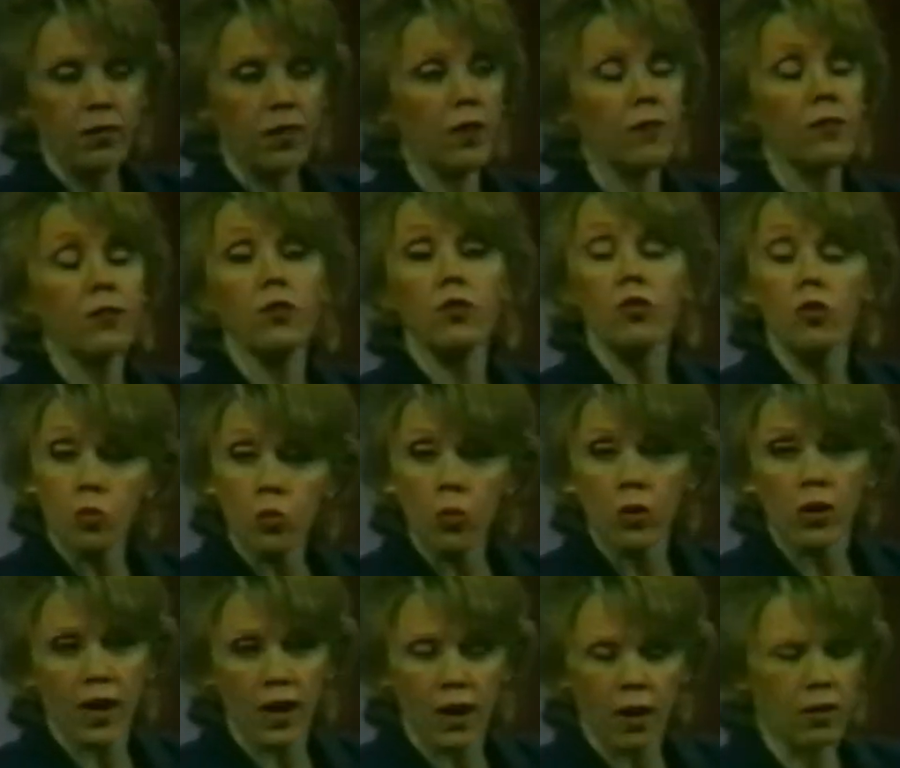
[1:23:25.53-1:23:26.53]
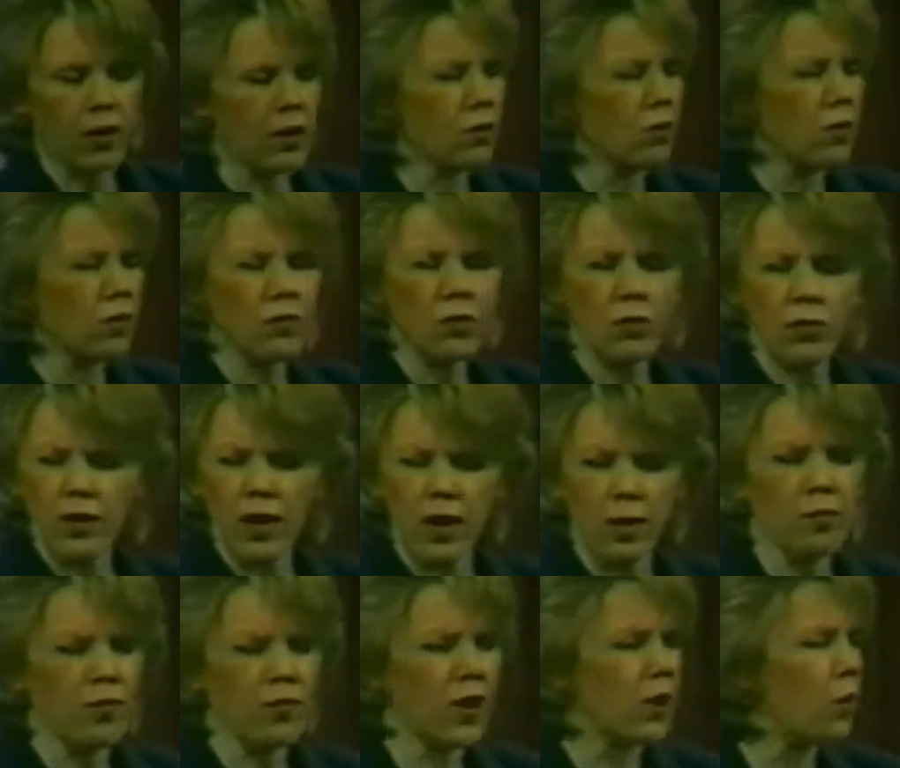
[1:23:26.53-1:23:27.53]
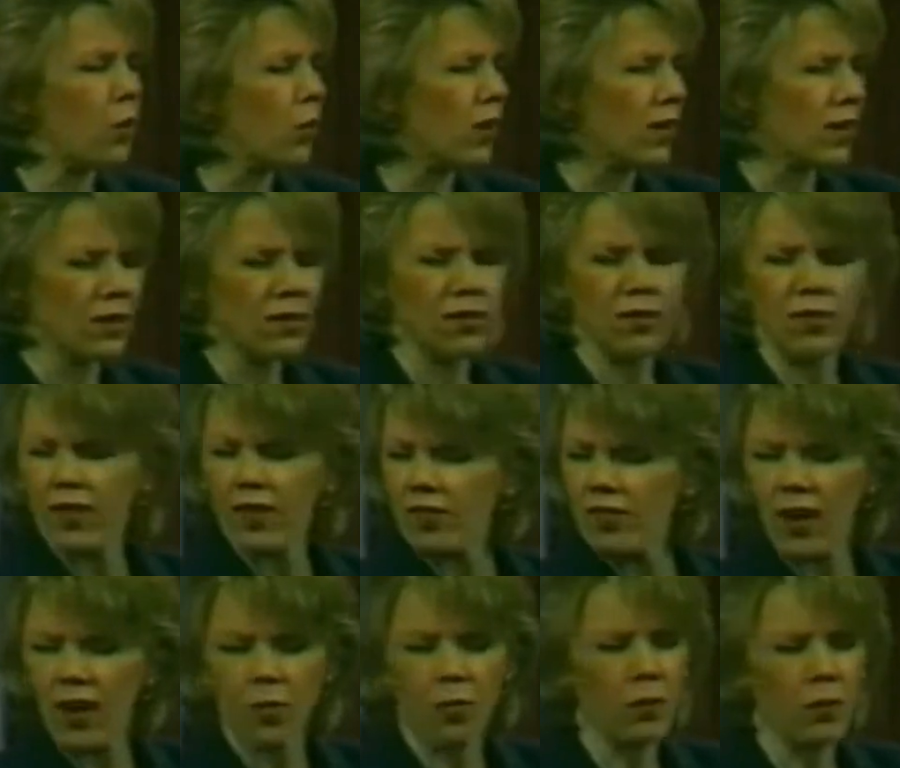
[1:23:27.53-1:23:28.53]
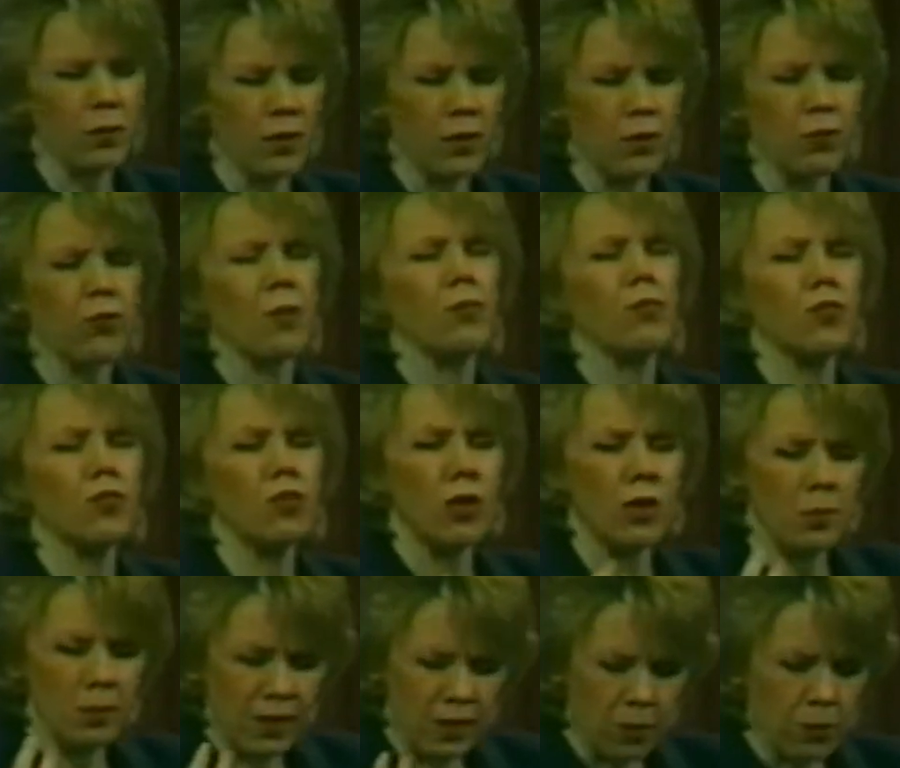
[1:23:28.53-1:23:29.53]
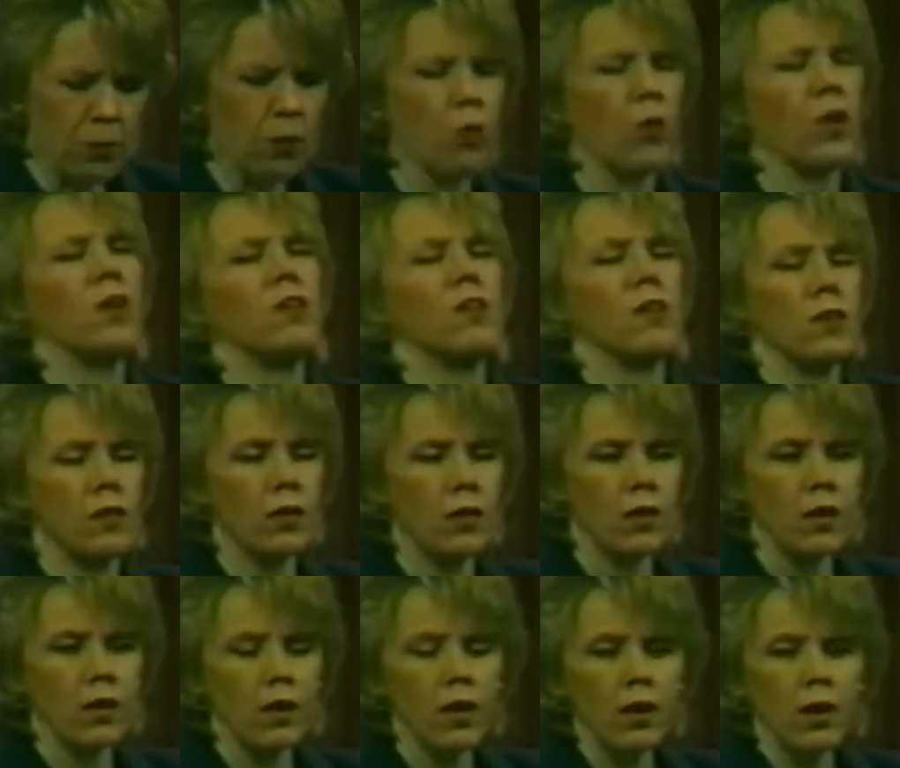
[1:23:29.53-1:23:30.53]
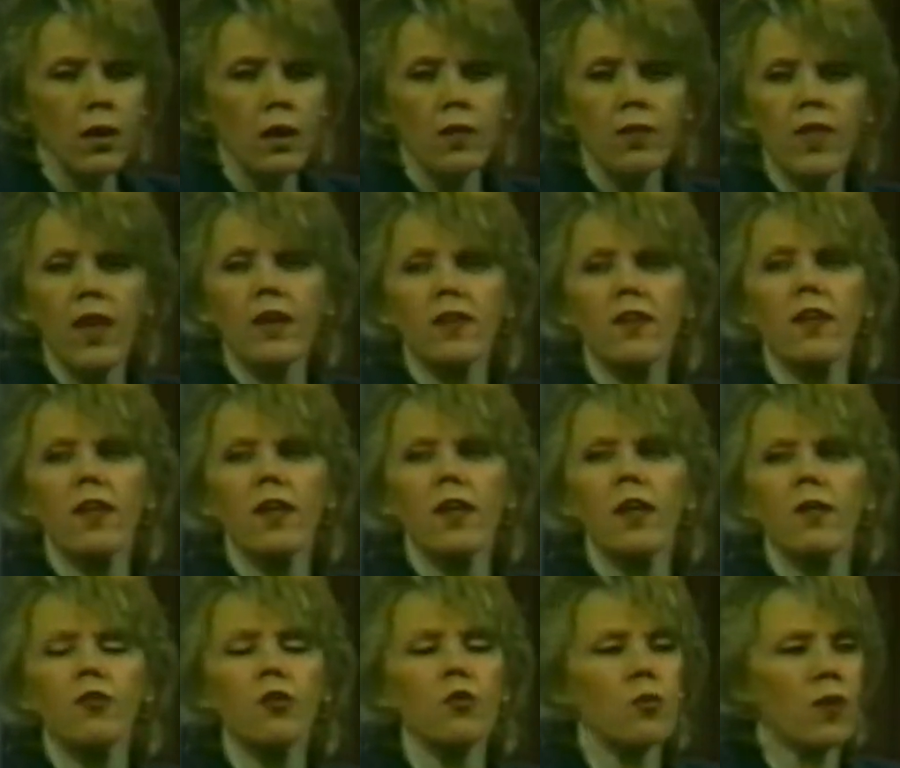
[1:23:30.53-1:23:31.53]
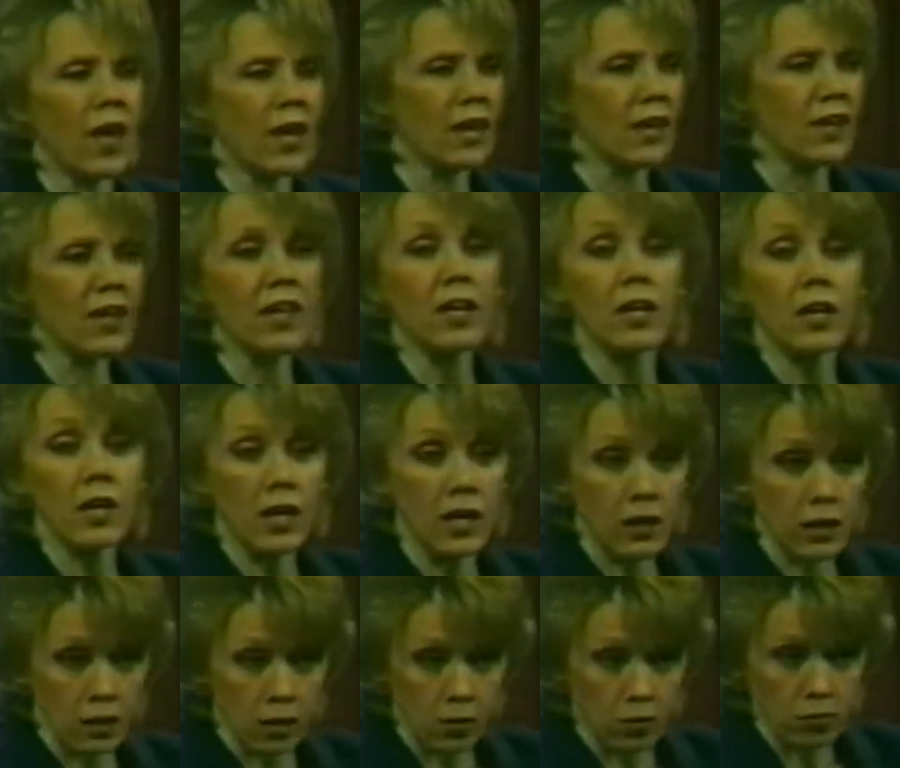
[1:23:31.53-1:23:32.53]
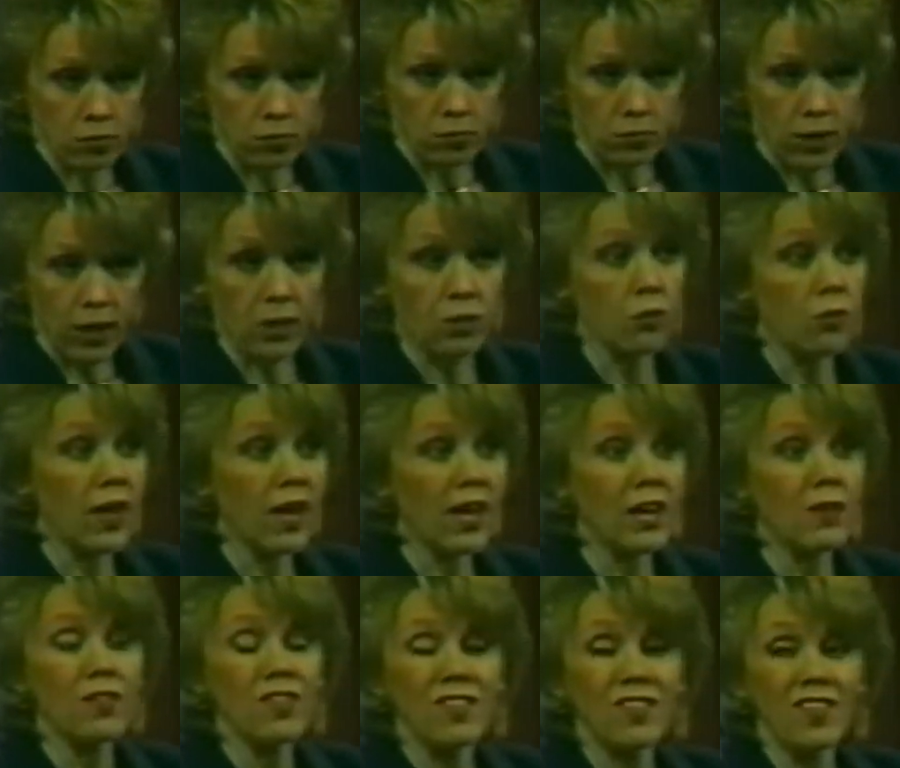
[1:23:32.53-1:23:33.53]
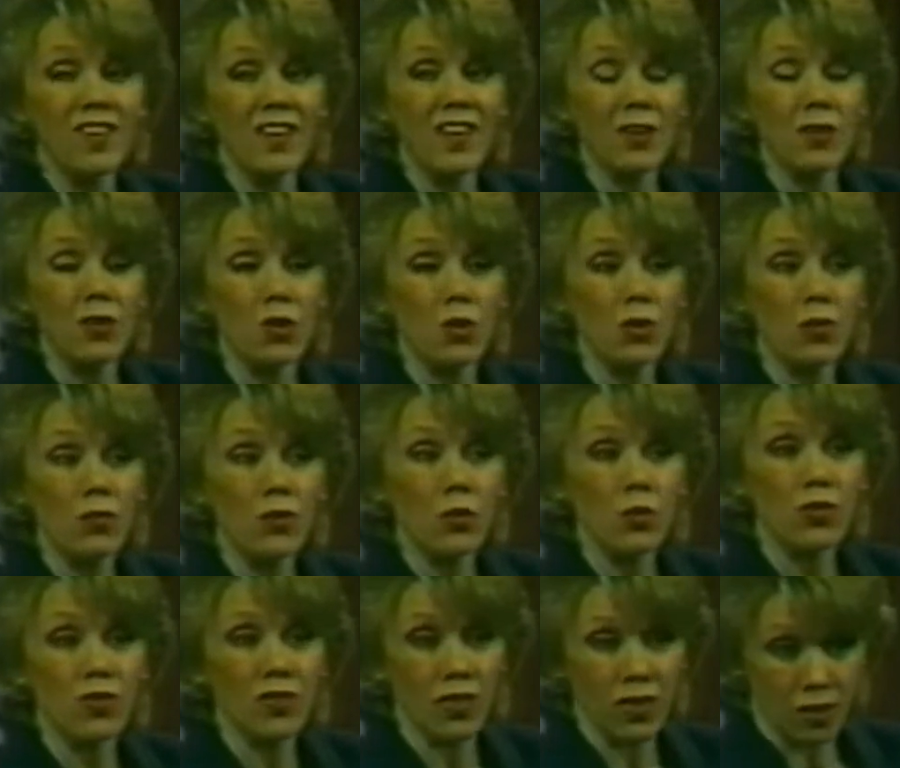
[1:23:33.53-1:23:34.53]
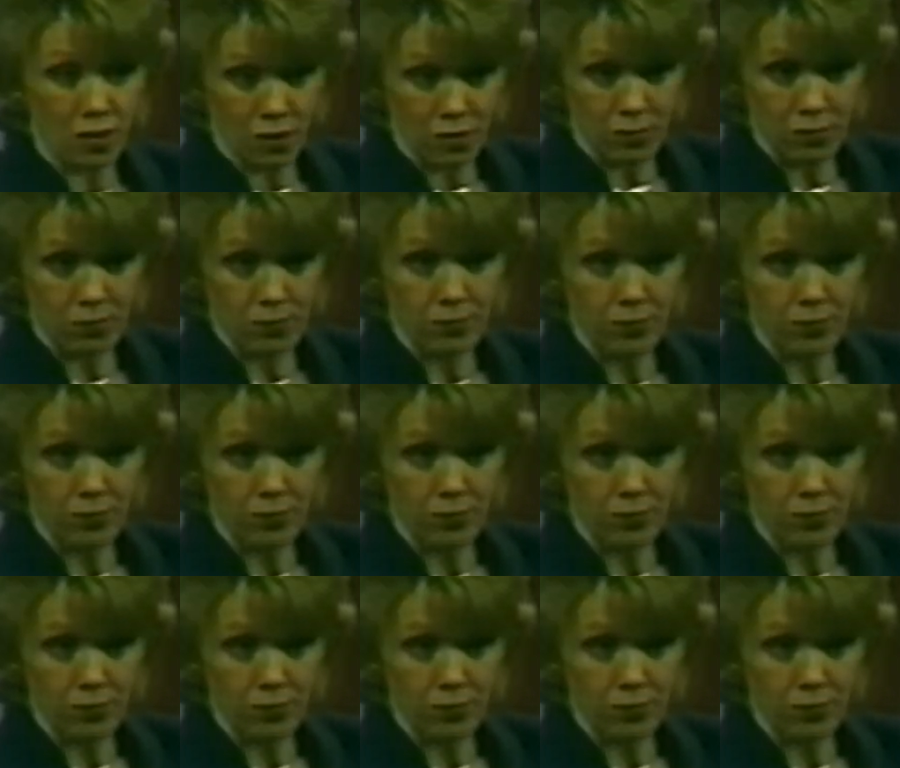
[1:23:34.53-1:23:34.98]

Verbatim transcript: They have a new one out. I don't even know the name of it. I don't want to get into it. That's not what I'm here for. I'm just trying to make a point. That if you get it, it'll kill you. And you can't even see it, and you don't even know it's there.